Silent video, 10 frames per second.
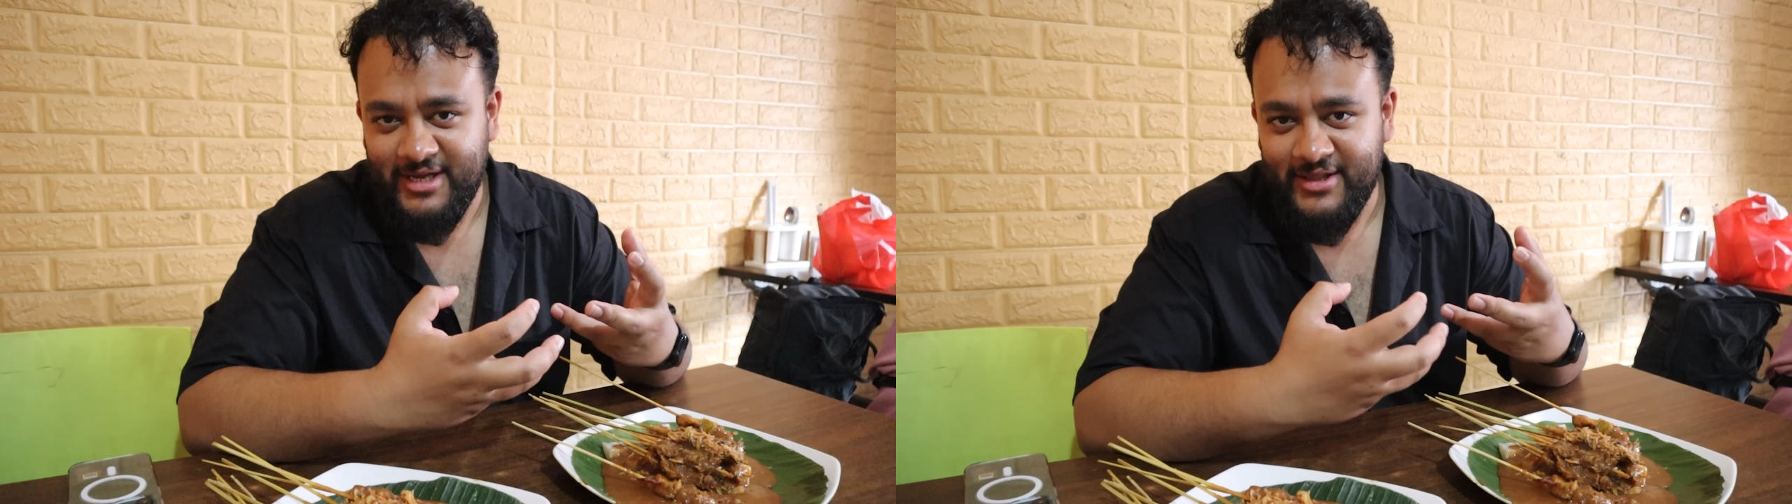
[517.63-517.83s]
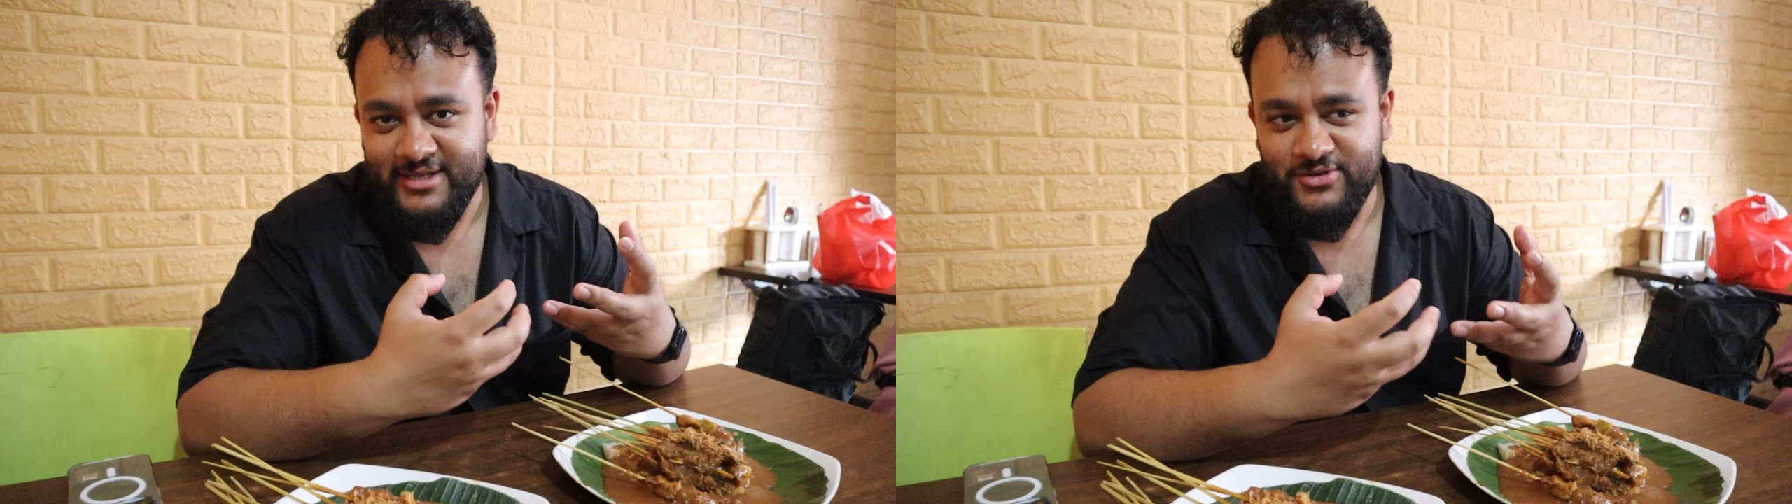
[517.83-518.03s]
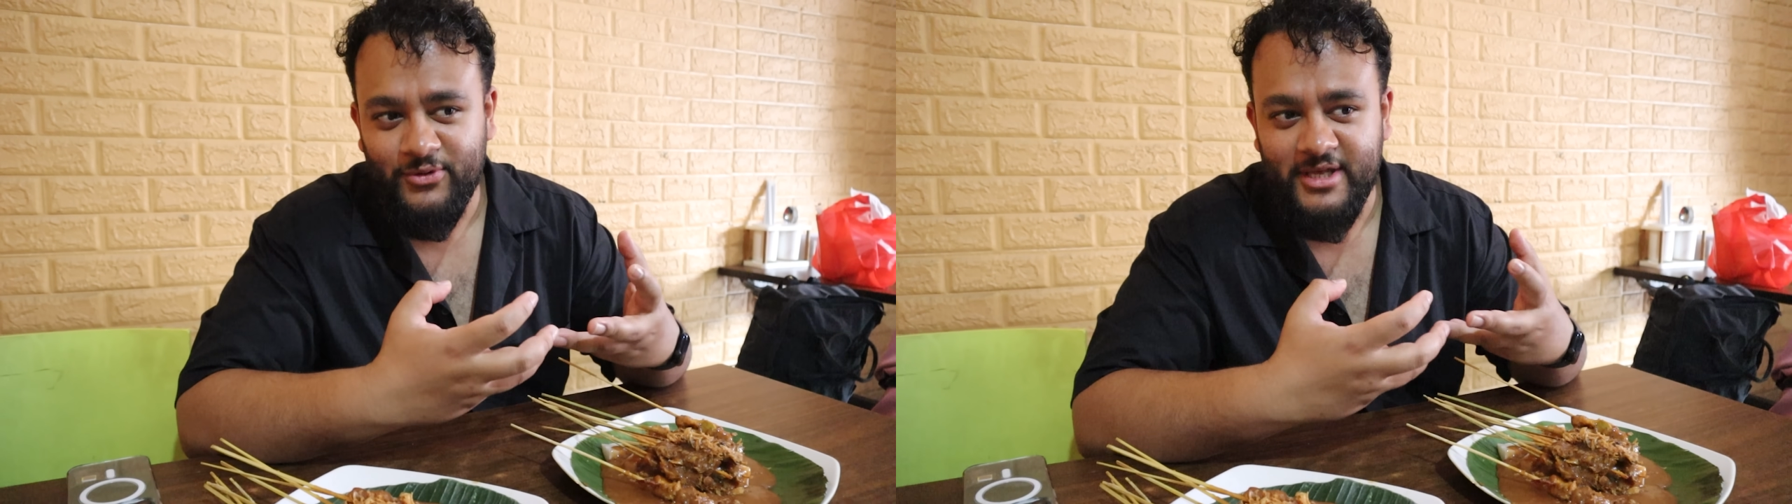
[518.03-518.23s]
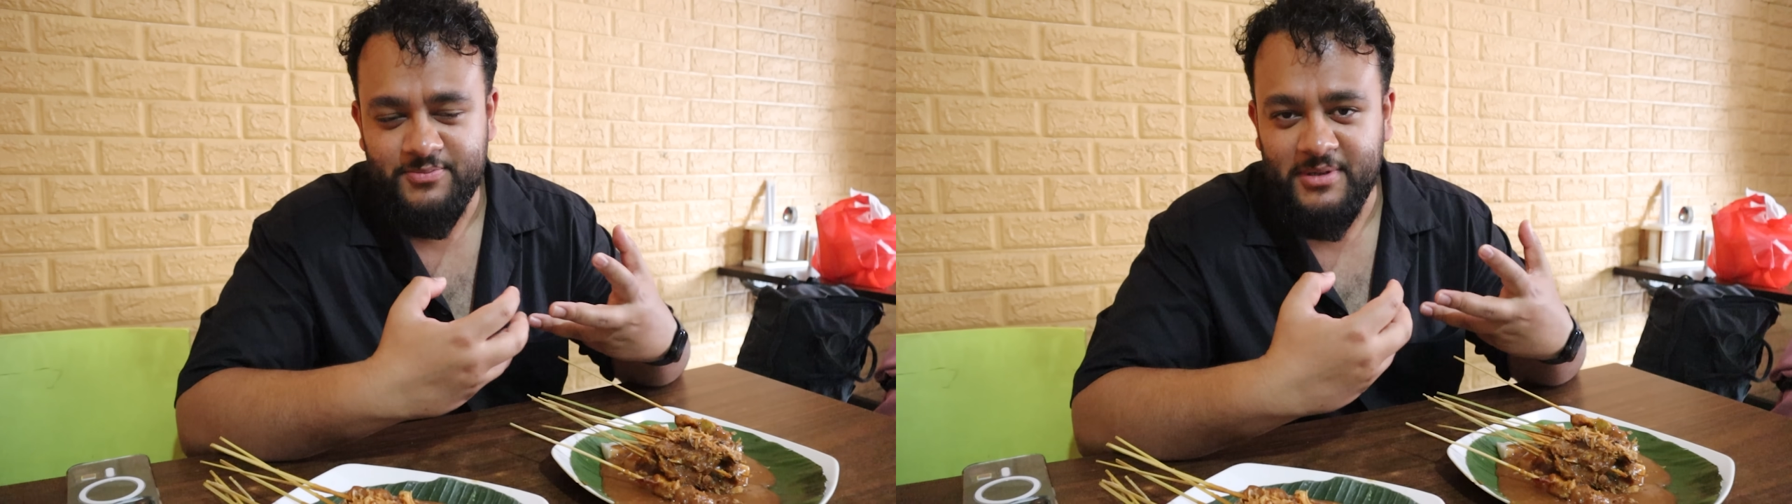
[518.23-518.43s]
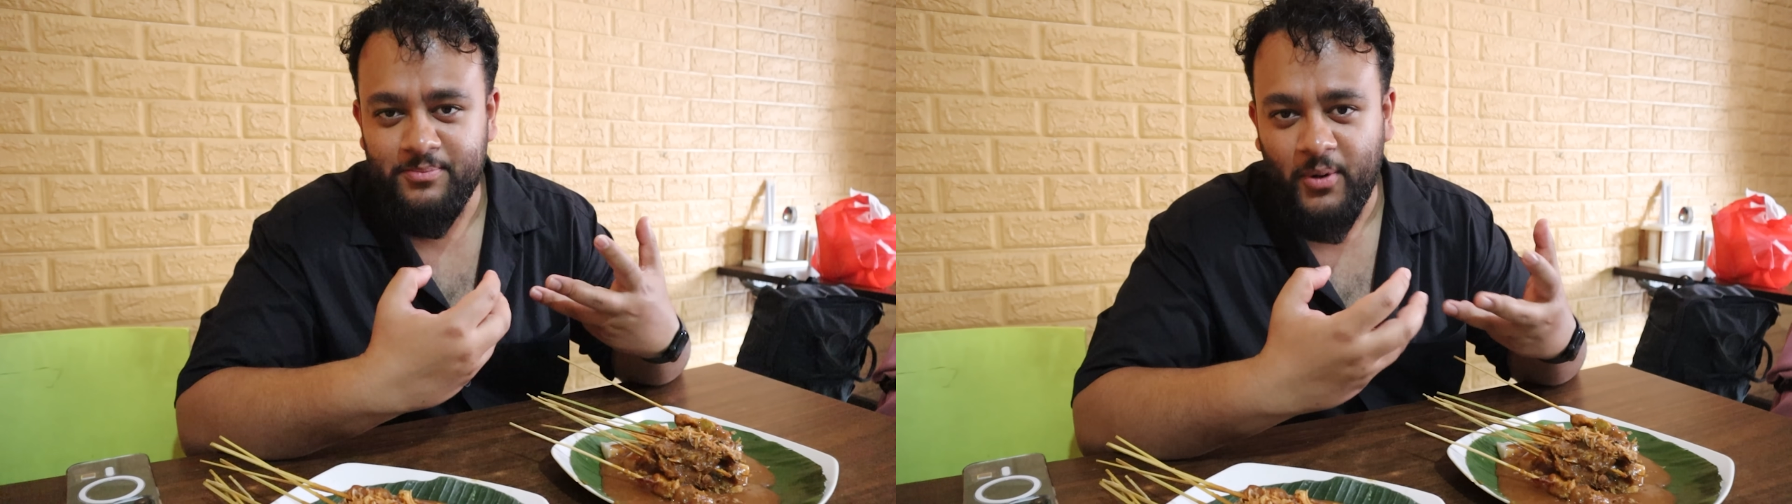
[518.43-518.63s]
and that's the one that's
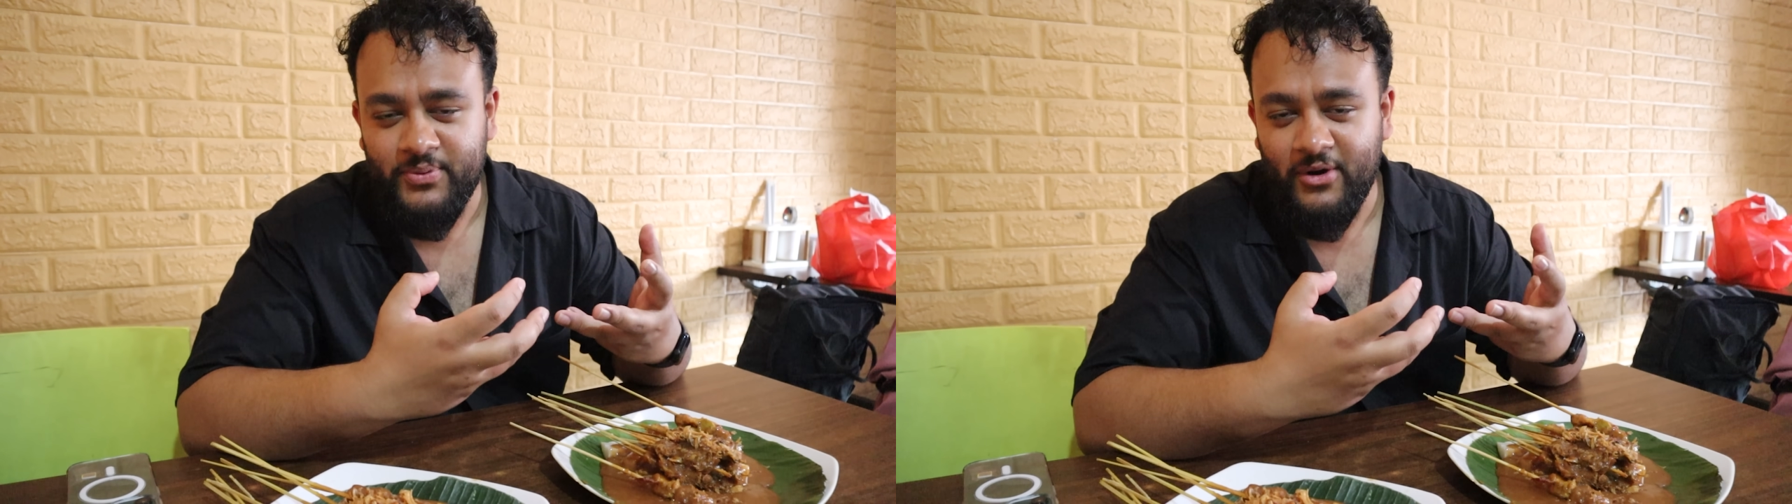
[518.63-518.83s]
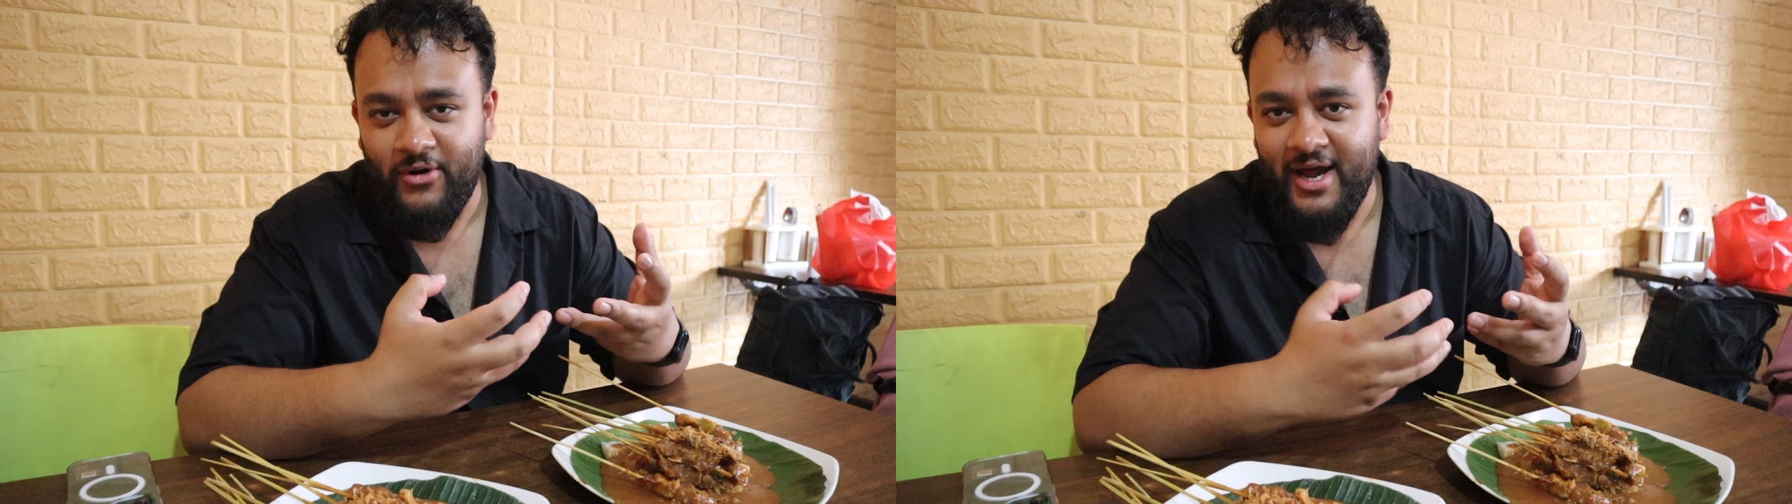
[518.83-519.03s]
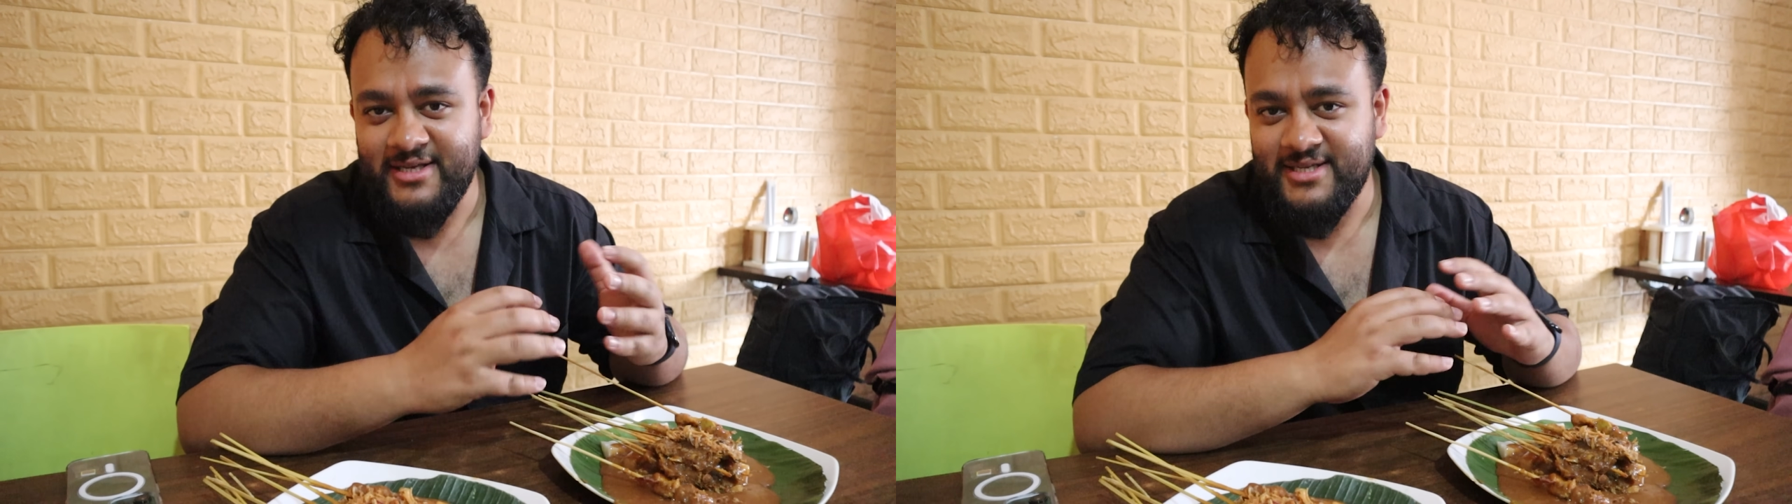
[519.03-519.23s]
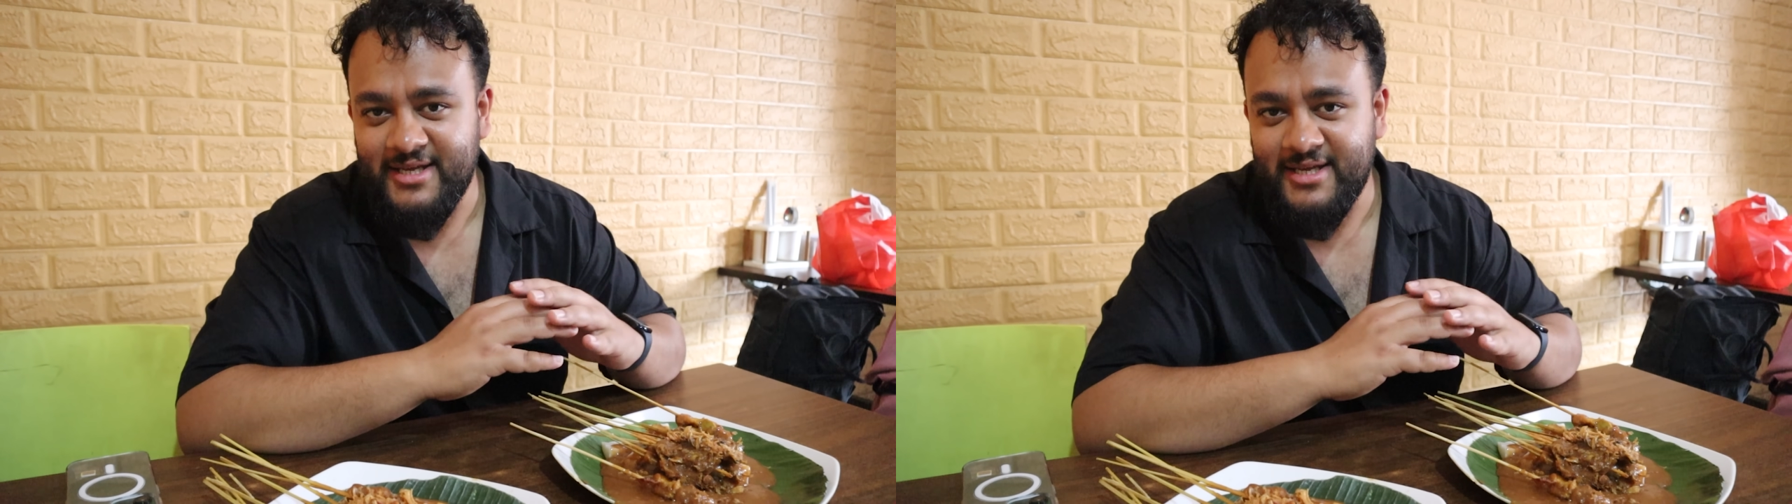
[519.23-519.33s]
been popularized